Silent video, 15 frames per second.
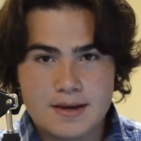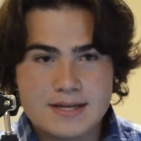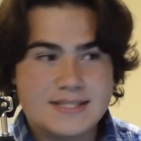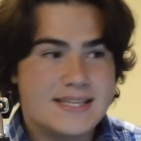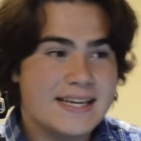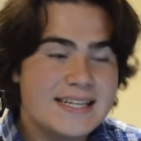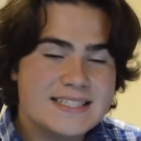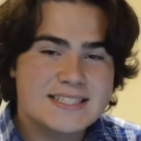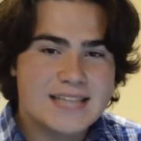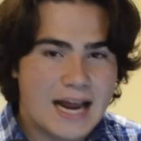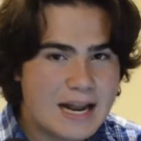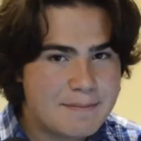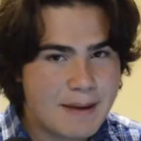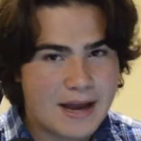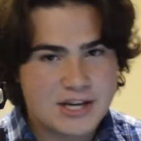Didn't
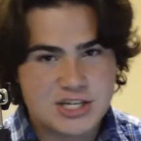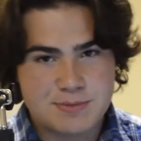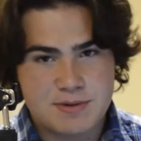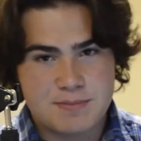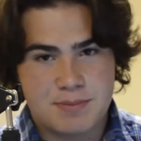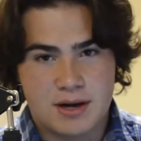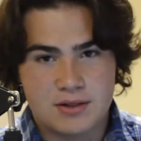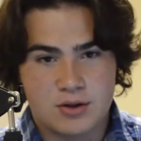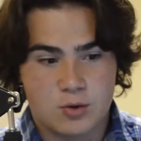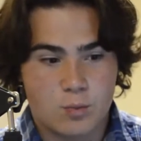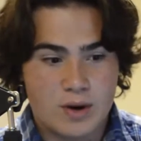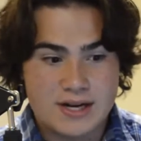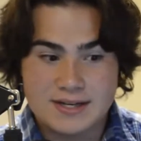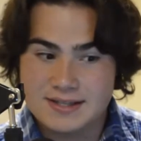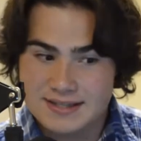sign back Jimmy Butler
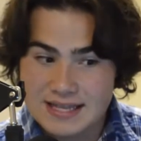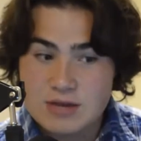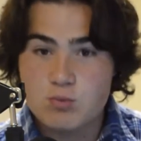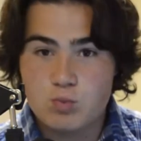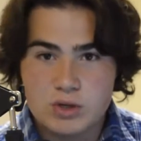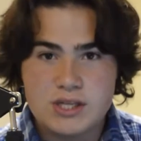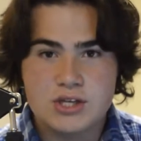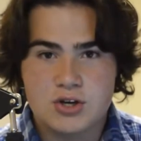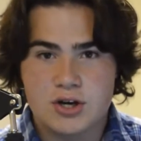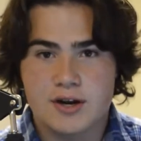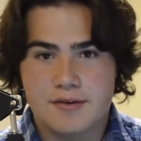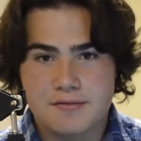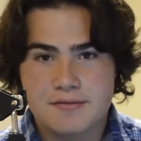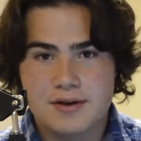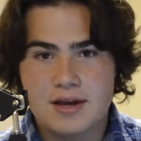when they really could
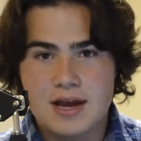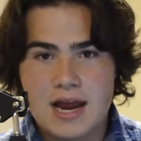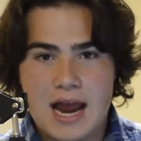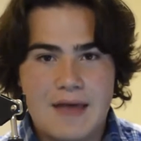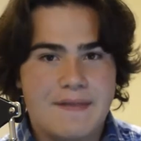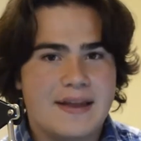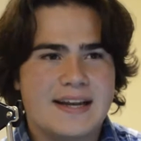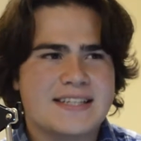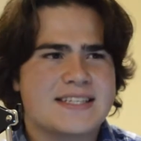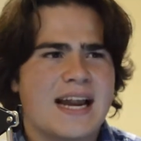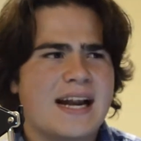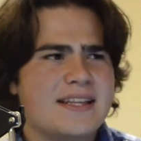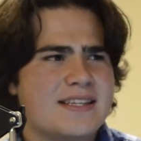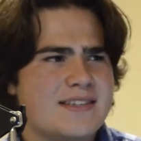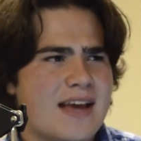have. And they
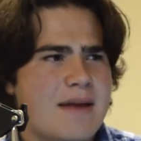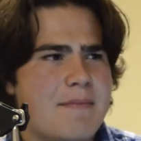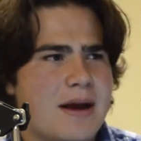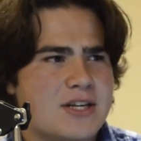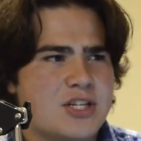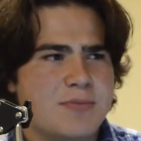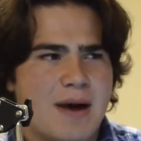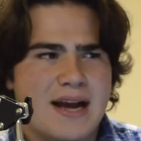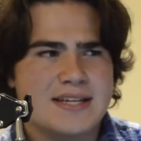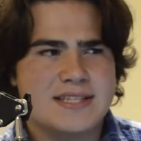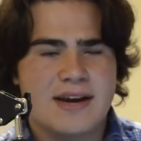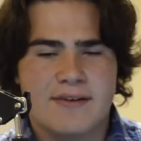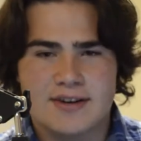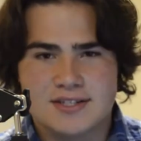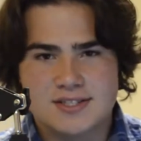decided to sign back Tobias
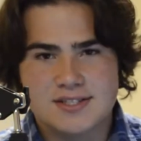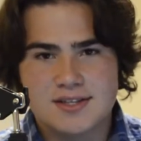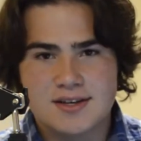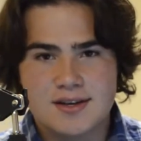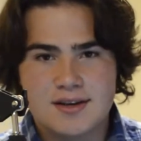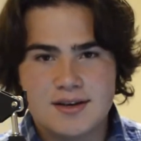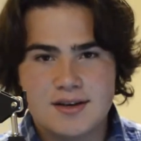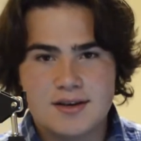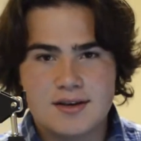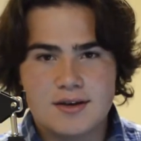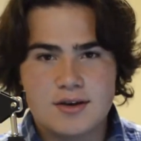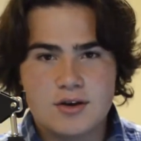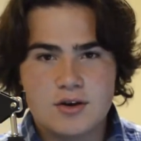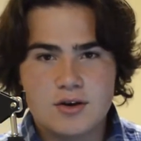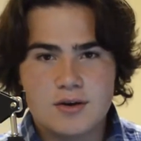Harris,
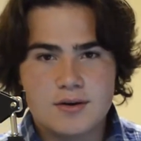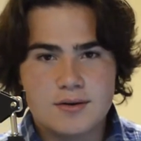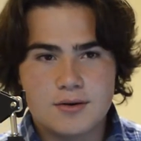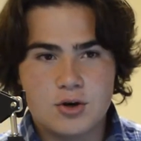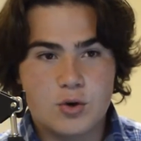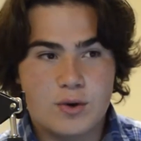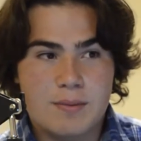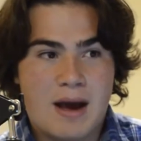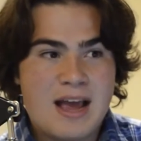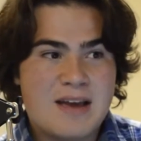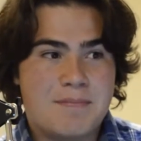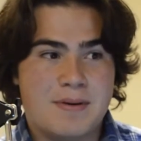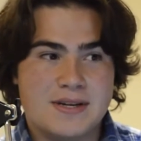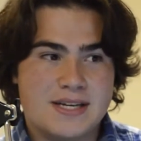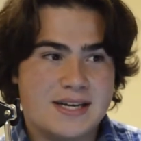who, in my
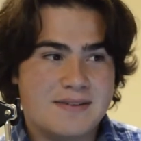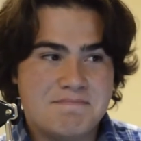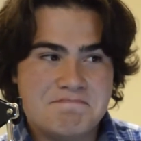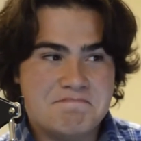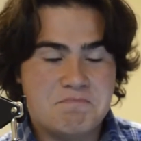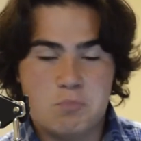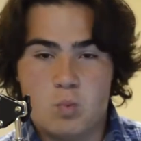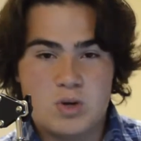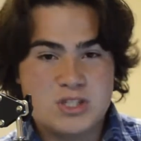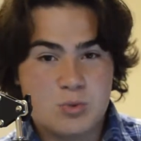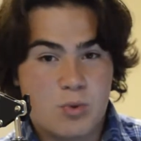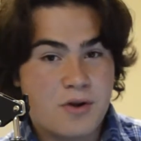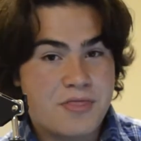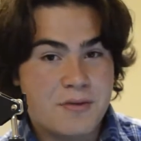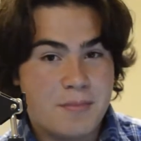opinion, wasn't
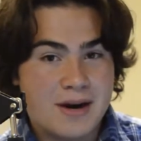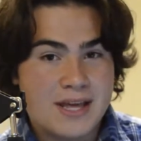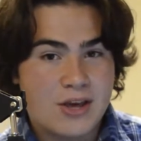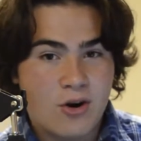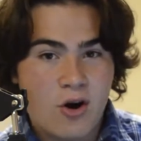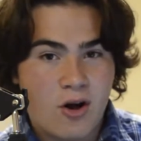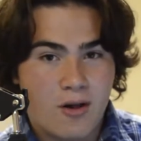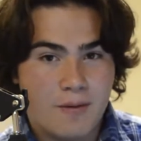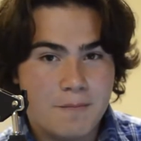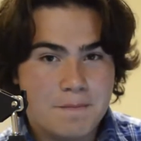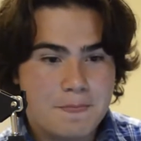worth the money at all.